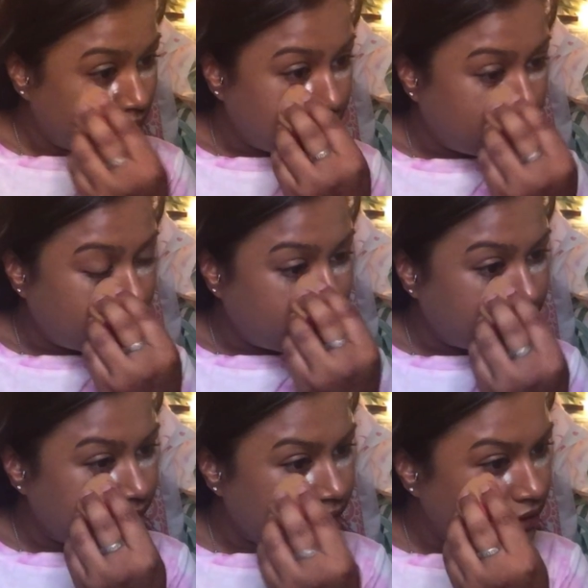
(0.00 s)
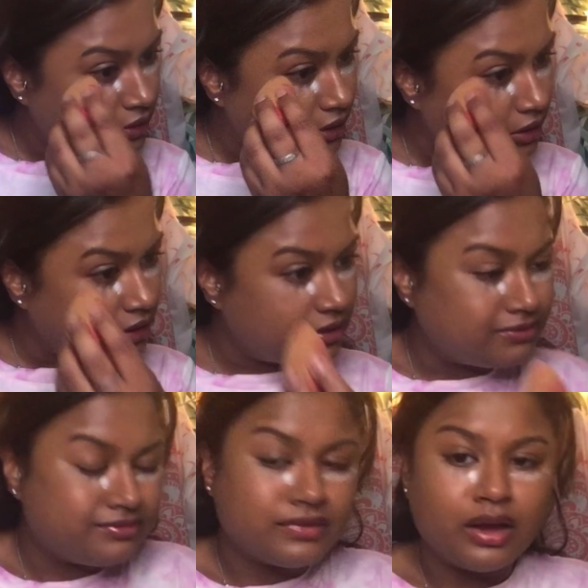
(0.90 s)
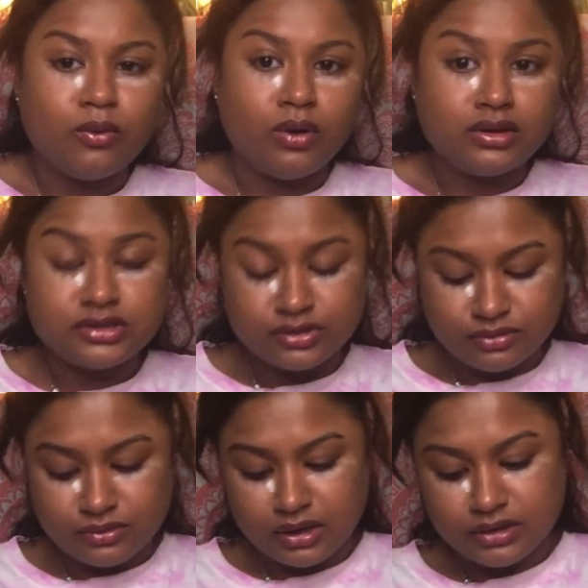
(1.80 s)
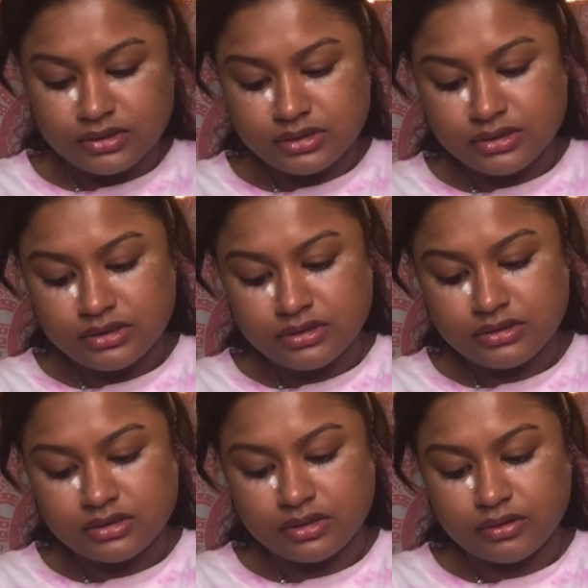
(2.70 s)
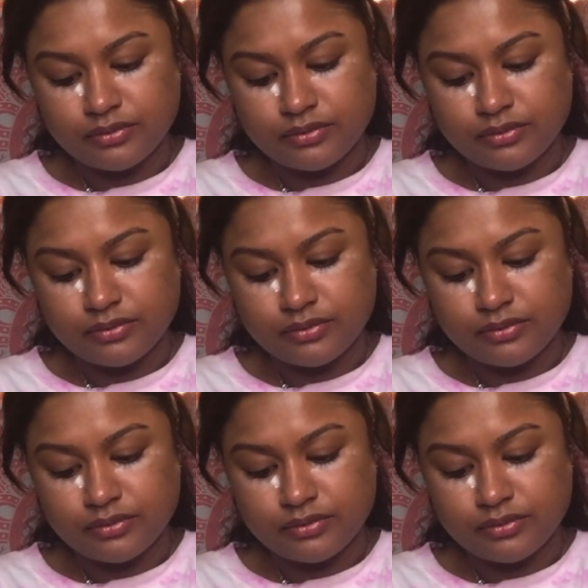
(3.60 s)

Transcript: when I feel like I want to, honestly. So,